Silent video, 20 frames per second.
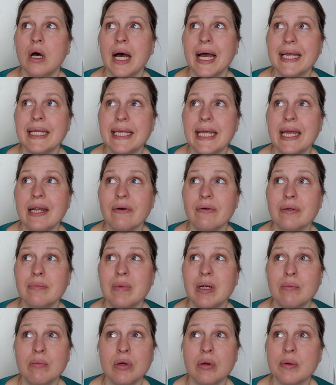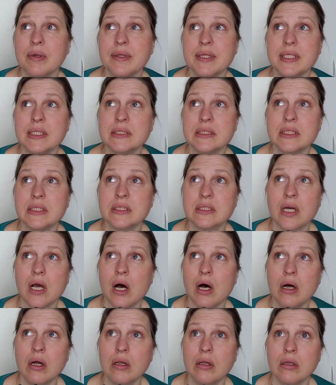I can't remember what this is
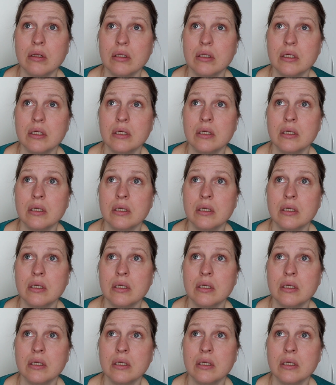called.